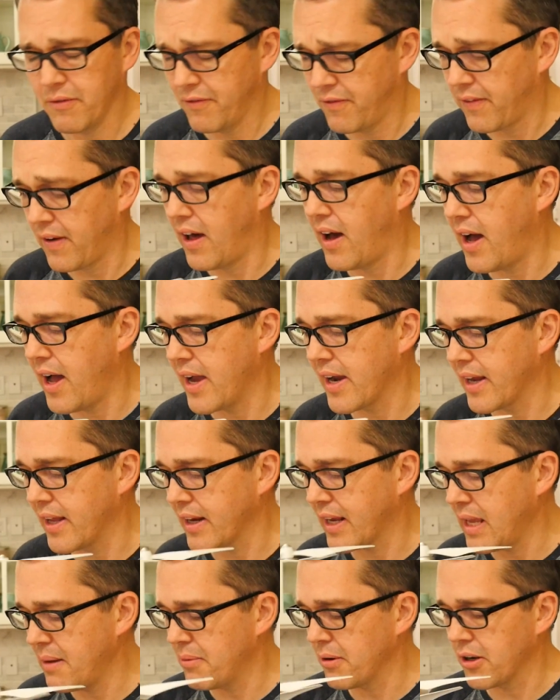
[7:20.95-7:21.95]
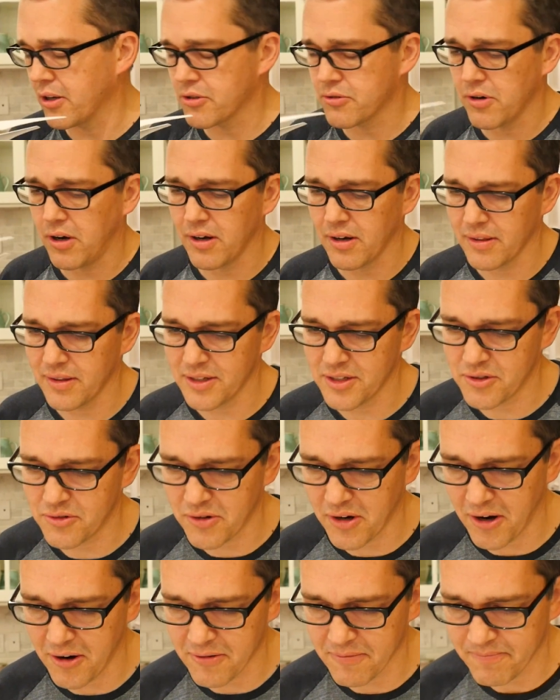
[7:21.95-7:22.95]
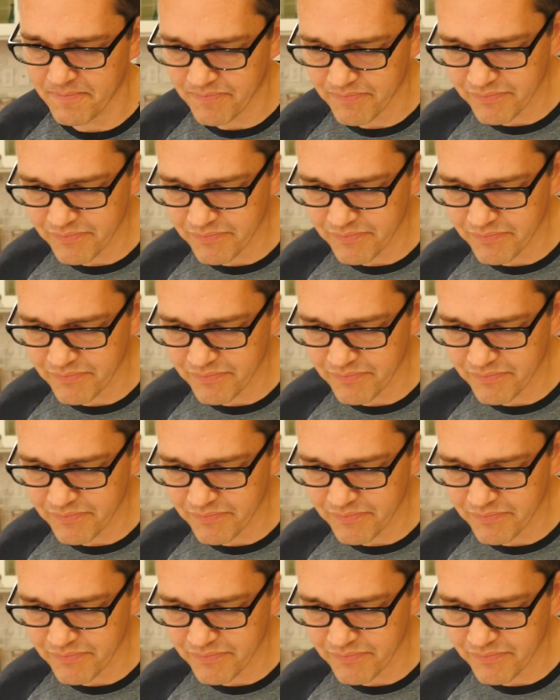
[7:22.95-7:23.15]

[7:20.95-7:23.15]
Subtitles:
flying and keeping control of this drone.